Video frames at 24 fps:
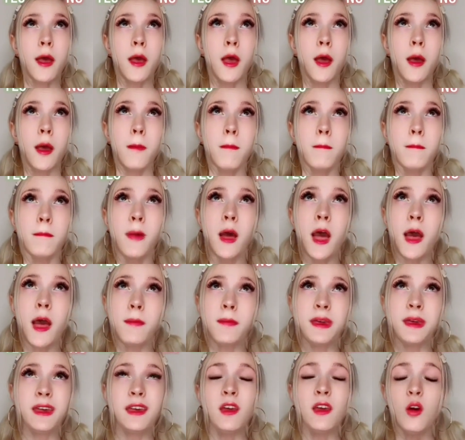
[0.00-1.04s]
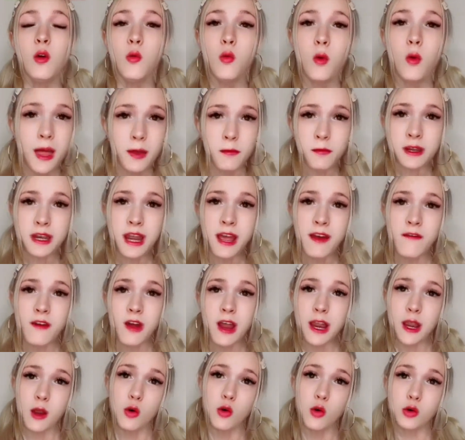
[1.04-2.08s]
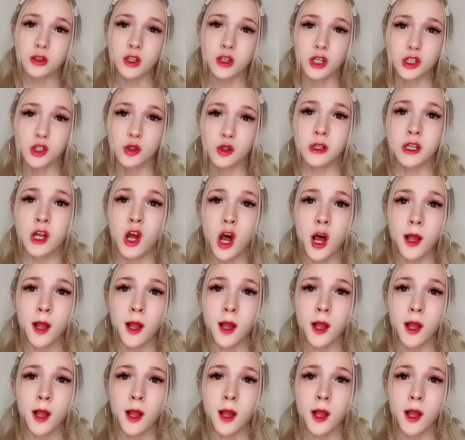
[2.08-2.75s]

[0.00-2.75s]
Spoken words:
Mommy, why whenever I hold onto an object...